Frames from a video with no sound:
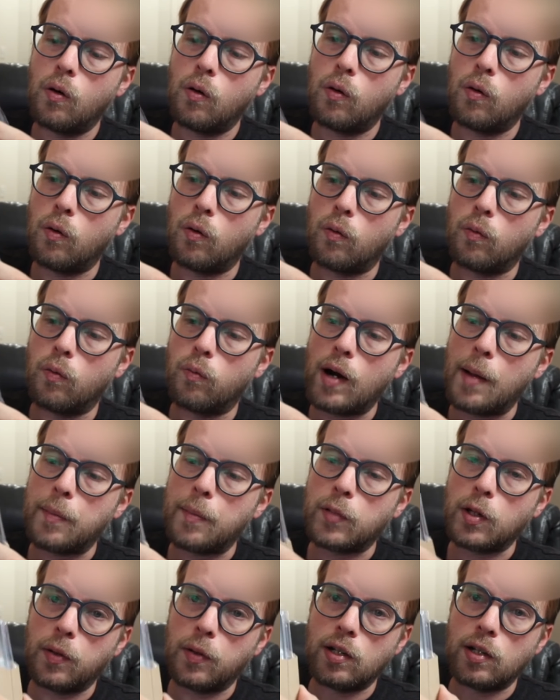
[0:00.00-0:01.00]
or wrapped
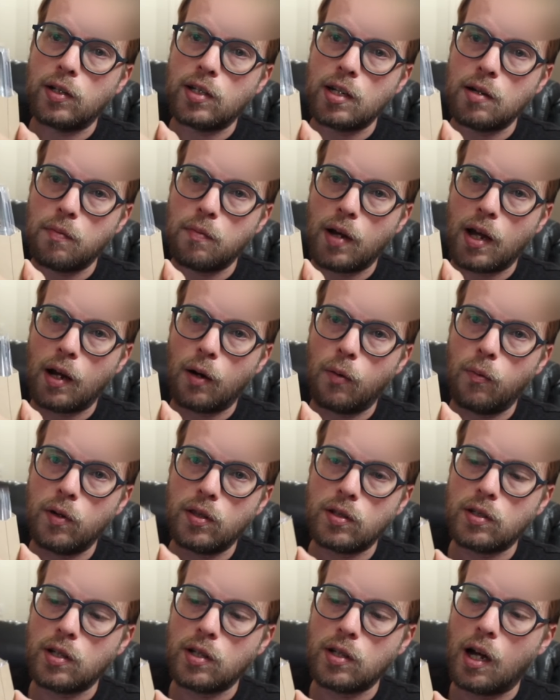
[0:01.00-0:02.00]
up in a team bag with a
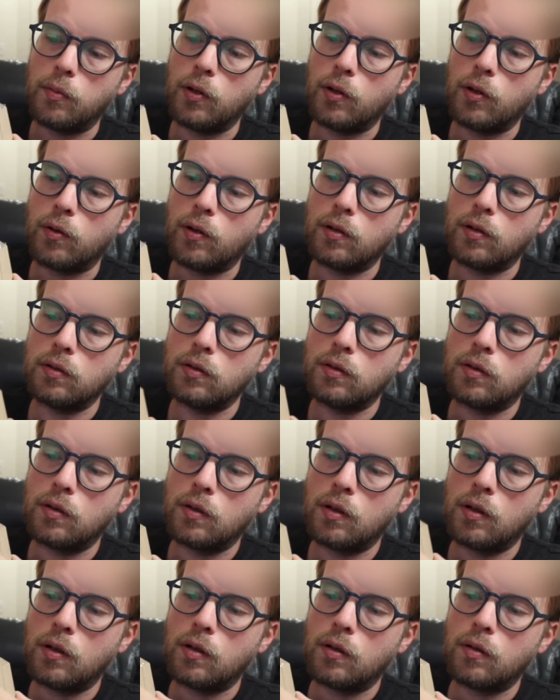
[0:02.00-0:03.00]
top loader
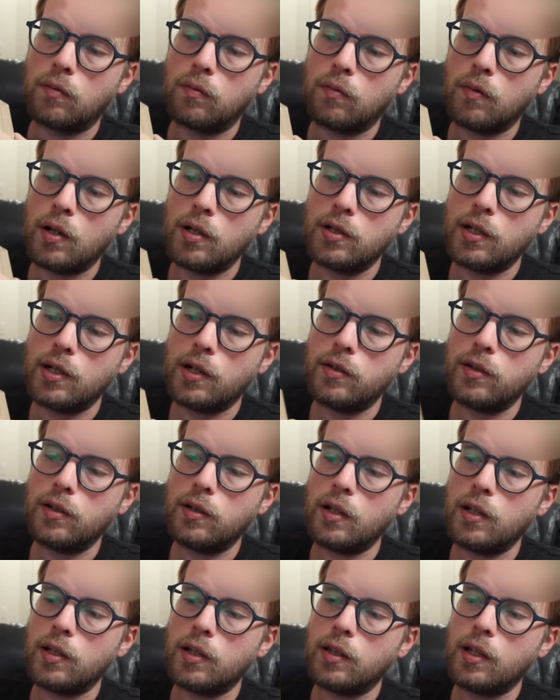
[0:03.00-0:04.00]
right down in there
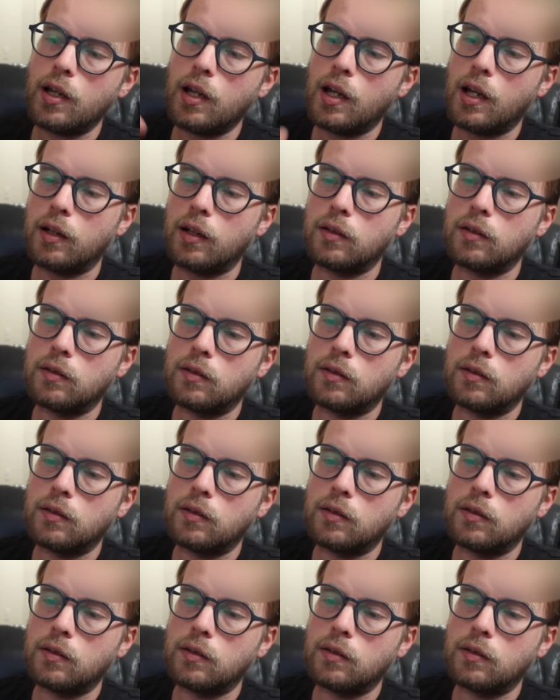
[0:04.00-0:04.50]
like that.